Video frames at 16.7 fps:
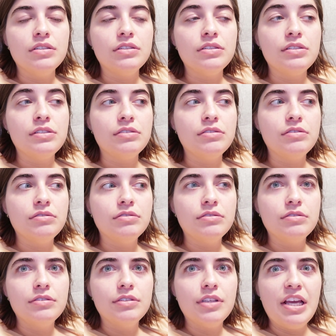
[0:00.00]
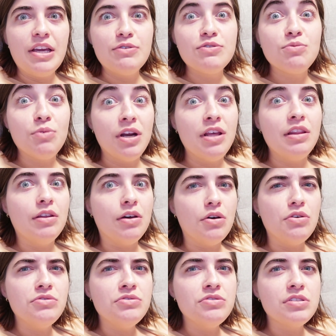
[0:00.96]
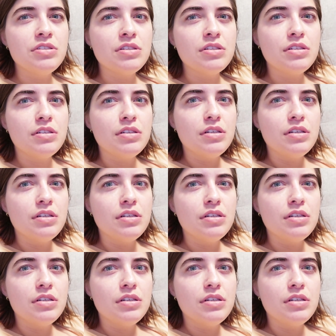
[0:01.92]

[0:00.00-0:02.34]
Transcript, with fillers: like he was one of those.